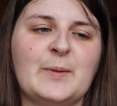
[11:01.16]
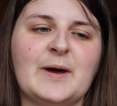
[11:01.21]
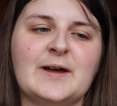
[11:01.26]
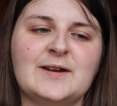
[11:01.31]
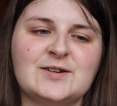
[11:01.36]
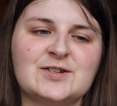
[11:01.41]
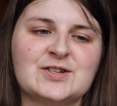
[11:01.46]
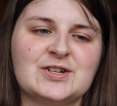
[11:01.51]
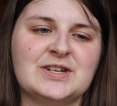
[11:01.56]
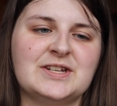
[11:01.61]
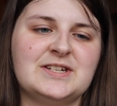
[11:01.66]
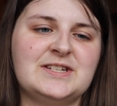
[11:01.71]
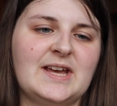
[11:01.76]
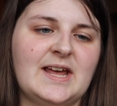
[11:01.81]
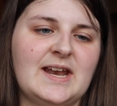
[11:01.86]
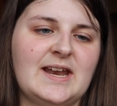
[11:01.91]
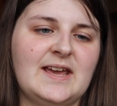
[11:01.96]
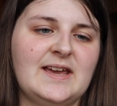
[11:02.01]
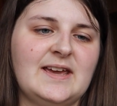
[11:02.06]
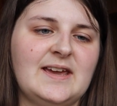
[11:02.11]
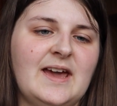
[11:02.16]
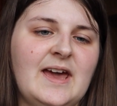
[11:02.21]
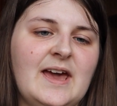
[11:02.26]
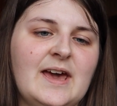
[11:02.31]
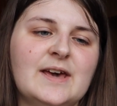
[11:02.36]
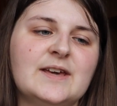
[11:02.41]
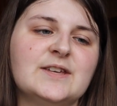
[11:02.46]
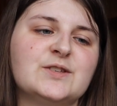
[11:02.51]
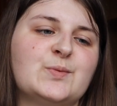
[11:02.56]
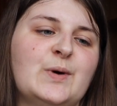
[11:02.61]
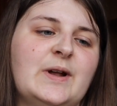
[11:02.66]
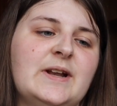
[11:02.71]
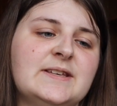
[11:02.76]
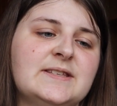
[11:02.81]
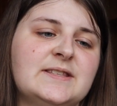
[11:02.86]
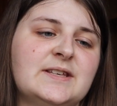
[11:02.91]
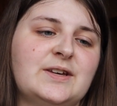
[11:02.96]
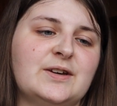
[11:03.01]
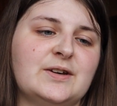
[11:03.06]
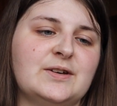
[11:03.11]
pensioner Denny, as well
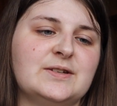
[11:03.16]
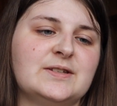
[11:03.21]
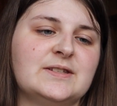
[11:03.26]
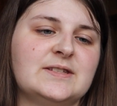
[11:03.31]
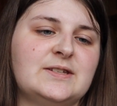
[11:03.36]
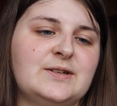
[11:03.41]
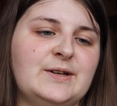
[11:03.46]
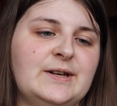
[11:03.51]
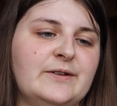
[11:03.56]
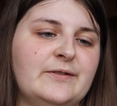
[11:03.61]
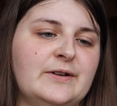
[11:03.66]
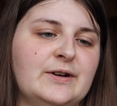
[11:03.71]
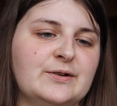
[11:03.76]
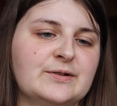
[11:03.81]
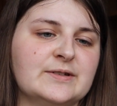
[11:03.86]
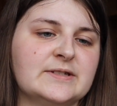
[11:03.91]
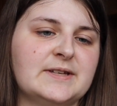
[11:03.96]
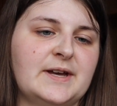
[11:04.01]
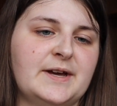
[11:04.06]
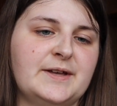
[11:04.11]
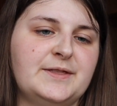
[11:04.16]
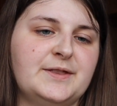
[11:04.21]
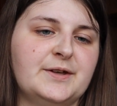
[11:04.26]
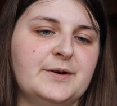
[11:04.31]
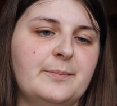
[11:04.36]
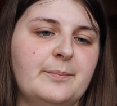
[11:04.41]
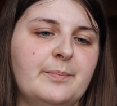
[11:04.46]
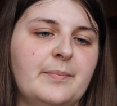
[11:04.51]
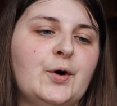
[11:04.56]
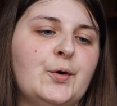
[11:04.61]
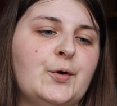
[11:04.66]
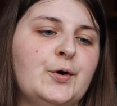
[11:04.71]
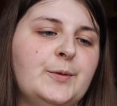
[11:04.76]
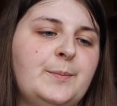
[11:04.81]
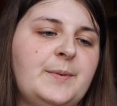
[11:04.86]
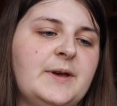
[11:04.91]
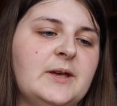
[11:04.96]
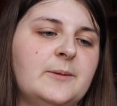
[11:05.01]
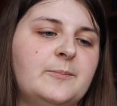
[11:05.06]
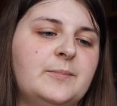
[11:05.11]
as the ghosts who live alongside them, all
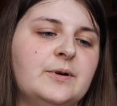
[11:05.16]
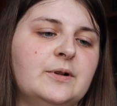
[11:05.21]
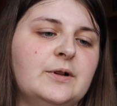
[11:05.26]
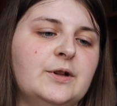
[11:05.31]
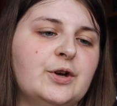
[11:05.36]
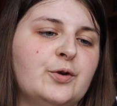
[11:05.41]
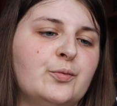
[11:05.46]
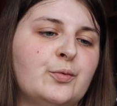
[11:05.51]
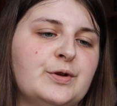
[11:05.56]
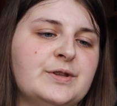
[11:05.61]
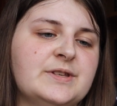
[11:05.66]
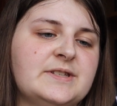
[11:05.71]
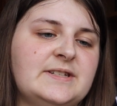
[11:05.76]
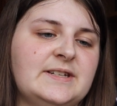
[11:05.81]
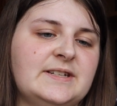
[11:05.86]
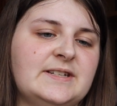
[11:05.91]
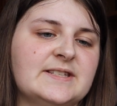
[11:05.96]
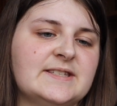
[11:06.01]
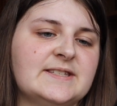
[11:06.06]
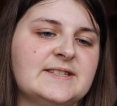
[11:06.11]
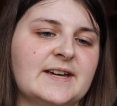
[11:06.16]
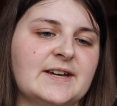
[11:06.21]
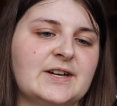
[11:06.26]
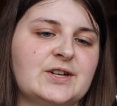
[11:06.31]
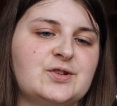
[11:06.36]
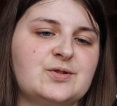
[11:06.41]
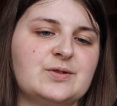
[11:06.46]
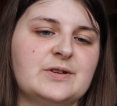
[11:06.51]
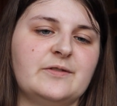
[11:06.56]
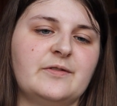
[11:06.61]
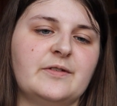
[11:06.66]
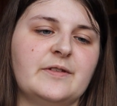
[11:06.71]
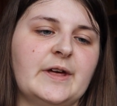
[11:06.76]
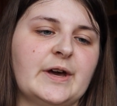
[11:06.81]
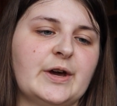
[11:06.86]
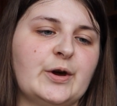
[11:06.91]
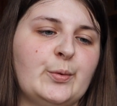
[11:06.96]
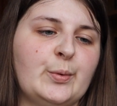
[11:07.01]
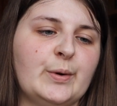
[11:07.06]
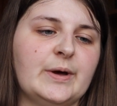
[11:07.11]
people who once needed sanctuary for
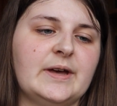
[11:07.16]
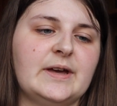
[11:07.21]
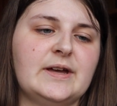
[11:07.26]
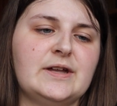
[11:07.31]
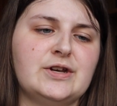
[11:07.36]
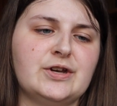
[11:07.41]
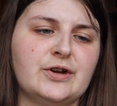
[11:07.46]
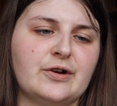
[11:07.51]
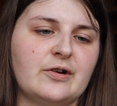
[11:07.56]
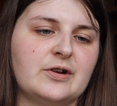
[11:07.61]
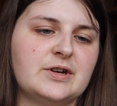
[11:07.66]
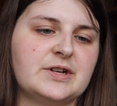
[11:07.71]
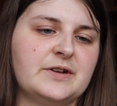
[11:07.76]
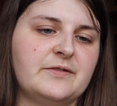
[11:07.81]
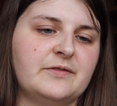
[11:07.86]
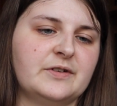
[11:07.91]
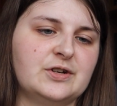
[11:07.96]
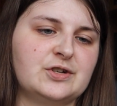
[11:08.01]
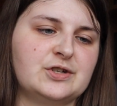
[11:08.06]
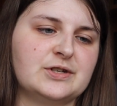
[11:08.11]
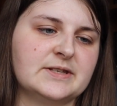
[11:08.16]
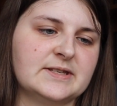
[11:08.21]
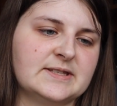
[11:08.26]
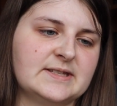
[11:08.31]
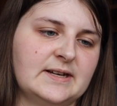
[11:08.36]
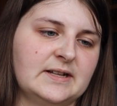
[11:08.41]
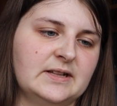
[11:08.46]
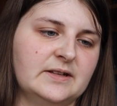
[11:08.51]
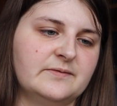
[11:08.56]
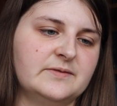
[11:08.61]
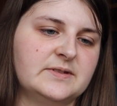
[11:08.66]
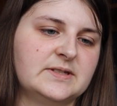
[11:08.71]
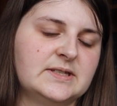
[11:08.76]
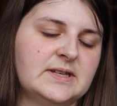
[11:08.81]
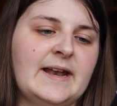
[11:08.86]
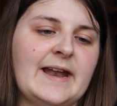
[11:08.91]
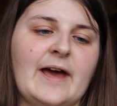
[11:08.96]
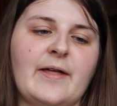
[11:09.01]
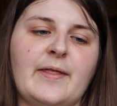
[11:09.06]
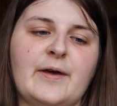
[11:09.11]
their queer, neurodivergent selves.
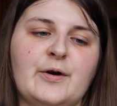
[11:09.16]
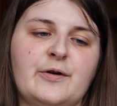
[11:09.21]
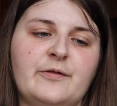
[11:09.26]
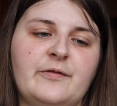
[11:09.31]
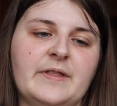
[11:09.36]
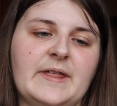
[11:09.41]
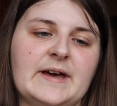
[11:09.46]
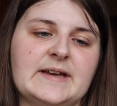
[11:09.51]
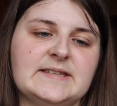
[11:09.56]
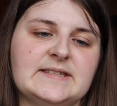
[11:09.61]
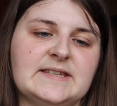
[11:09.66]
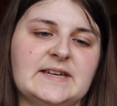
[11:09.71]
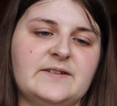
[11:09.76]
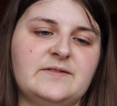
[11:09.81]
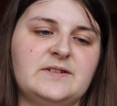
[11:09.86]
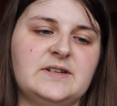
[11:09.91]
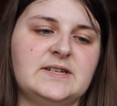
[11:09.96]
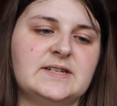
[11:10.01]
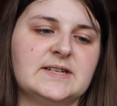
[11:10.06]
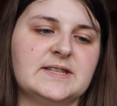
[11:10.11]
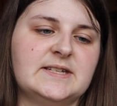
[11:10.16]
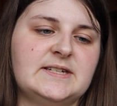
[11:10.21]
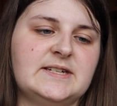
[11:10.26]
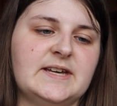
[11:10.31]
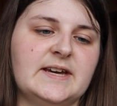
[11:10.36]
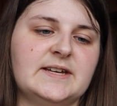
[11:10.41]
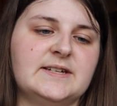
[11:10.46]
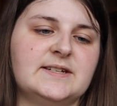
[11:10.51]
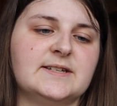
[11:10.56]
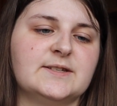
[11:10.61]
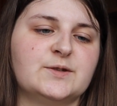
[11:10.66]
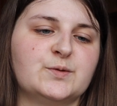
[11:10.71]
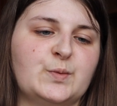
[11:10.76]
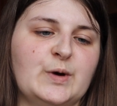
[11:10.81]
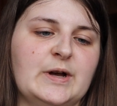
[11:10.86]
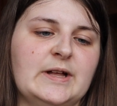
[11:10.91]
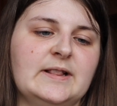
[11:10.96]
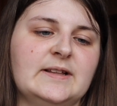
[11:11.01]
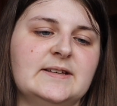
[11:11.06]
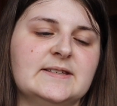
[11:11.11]
Now they offer that safety to the dead as
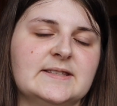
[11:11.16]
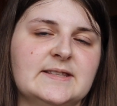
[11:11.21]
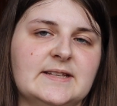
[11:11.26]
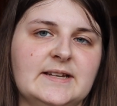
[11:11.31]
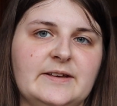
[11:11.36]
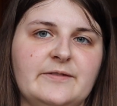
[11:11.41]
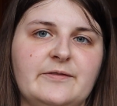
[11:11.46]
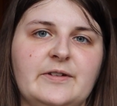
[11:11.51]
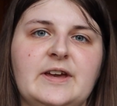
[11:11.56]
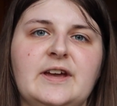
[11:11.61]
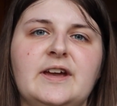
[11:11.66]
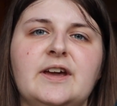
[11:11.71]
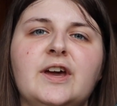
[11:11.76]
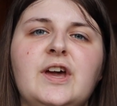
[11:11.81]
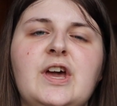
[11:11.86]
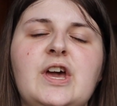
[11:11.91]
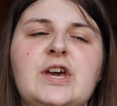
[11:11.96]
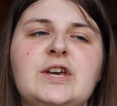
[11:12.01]
well as the living.